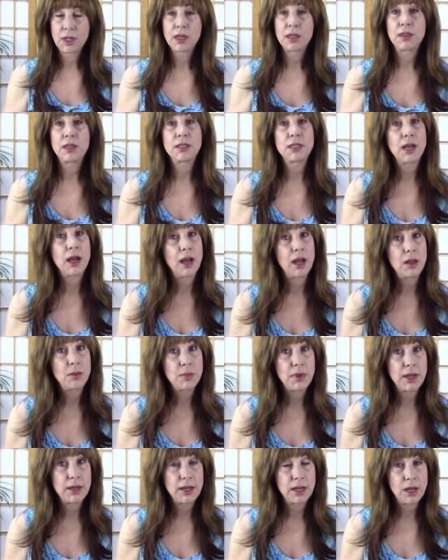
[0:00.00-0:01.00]
The
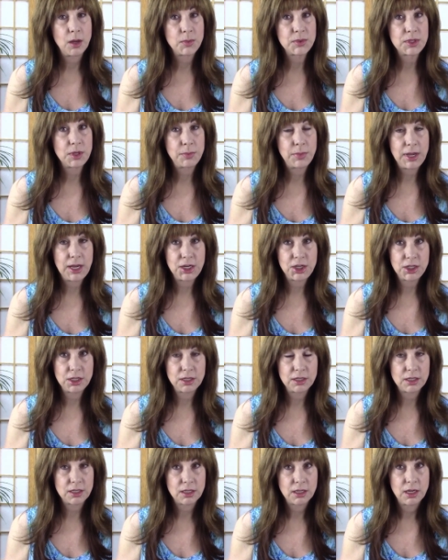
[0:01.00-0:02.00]
timeline helps the
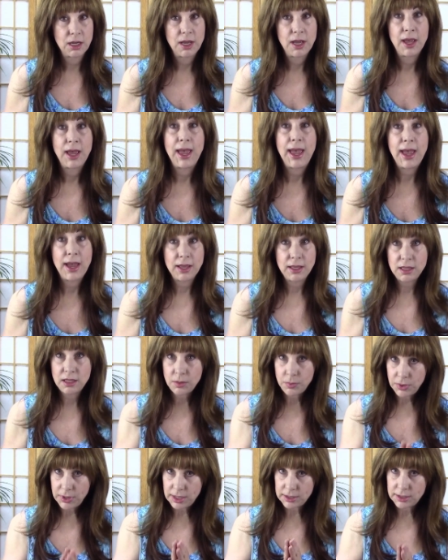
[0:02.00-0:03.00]
patient and the
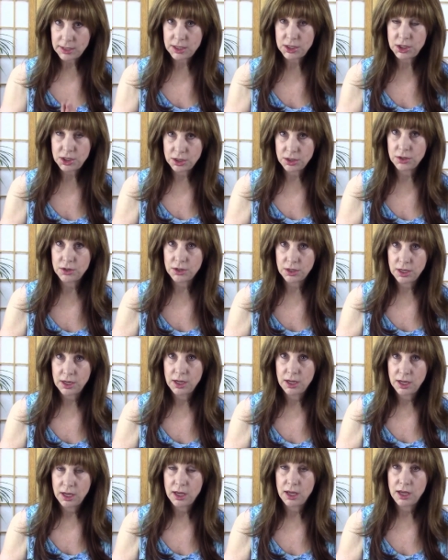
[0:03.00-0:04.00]
practitioner
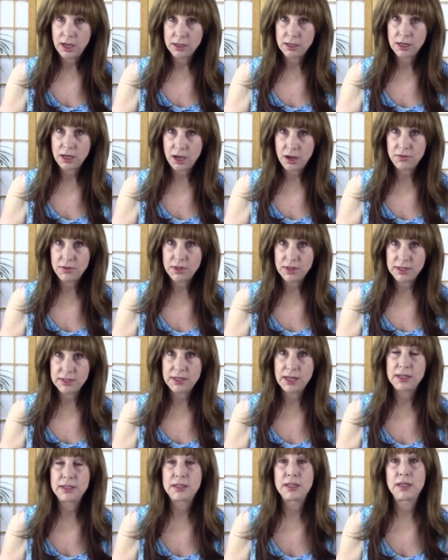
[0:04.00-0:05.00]
uncover these
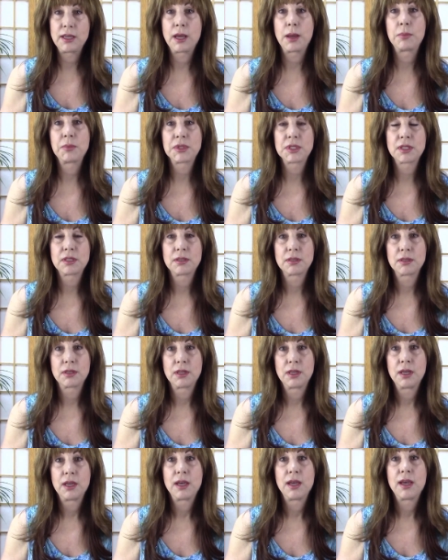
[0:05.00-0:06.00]
ATMs
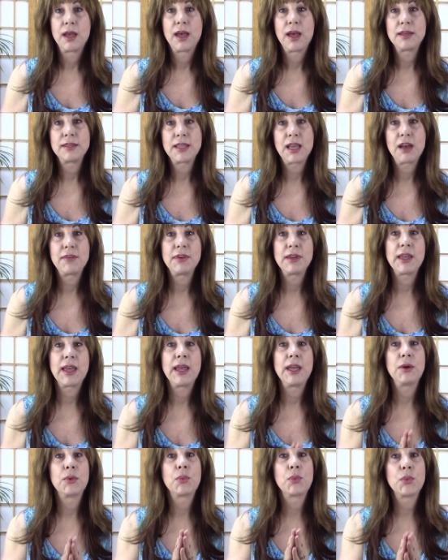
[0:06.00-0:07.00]
as having
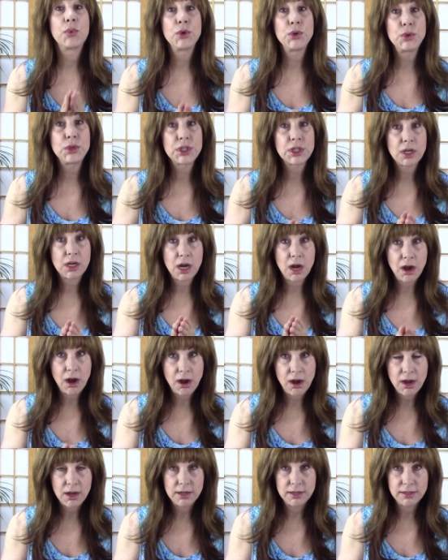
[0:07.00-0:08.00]
a root
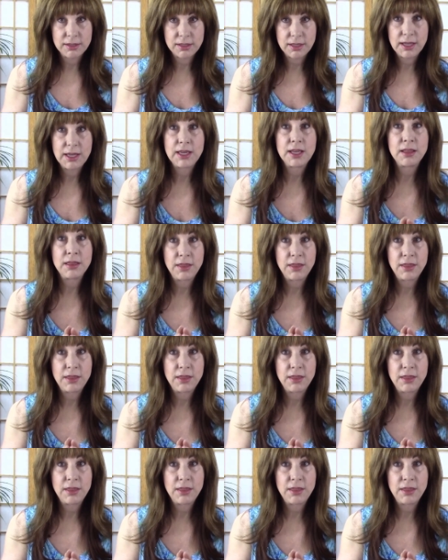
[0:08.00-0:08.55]
cause in